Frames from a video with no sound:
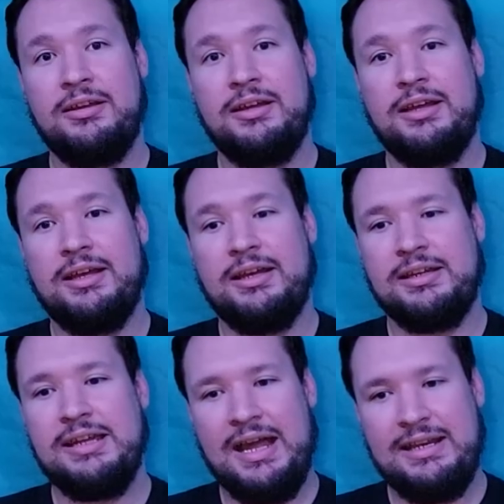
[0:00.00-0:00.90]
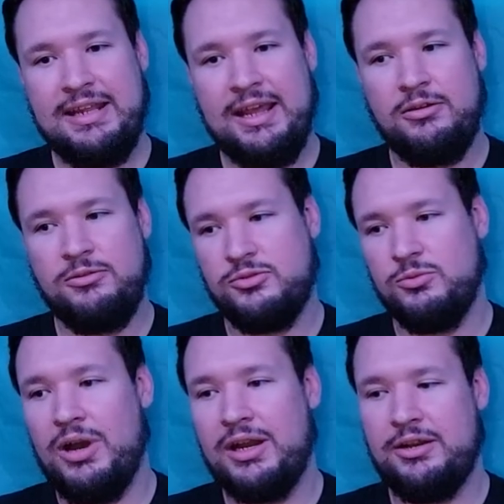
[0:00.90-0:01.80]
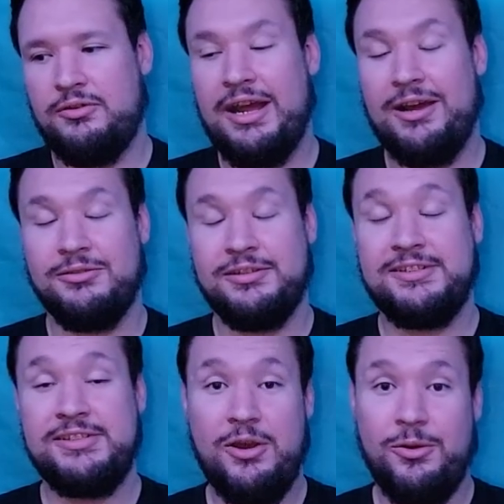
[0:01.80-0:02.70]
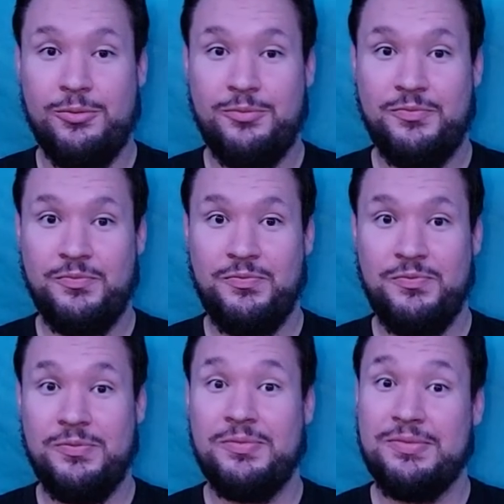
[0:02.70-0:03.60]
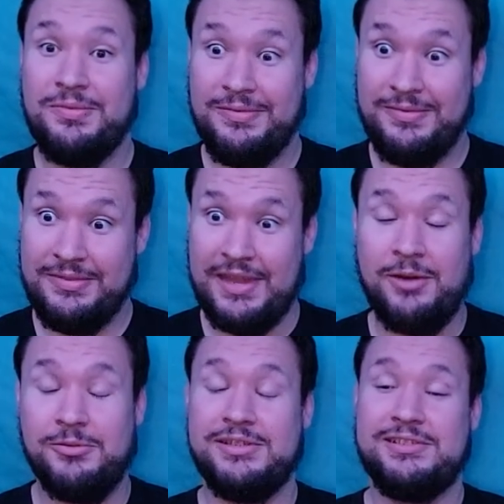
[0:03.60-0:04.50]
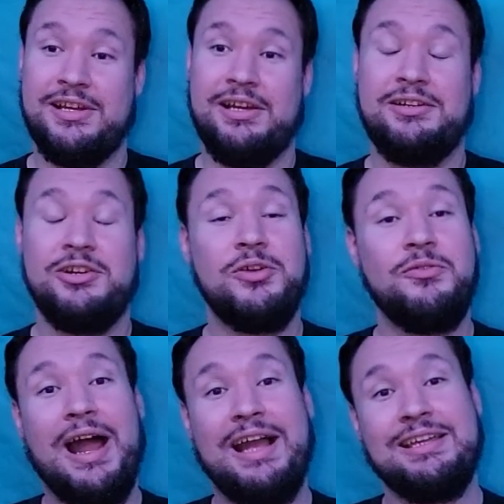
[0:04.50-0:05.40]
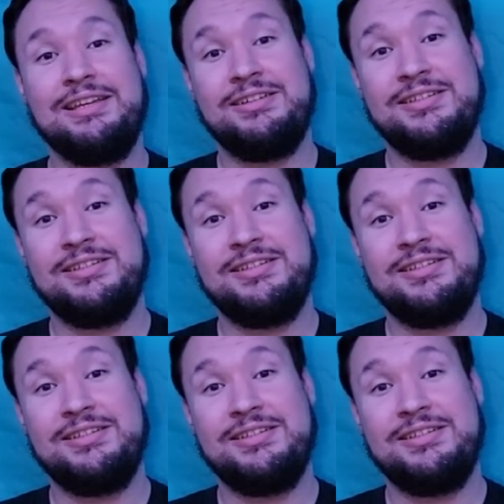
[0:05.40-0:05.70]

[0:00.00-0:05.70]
got down and was walking around. So That was nerve-wracking, to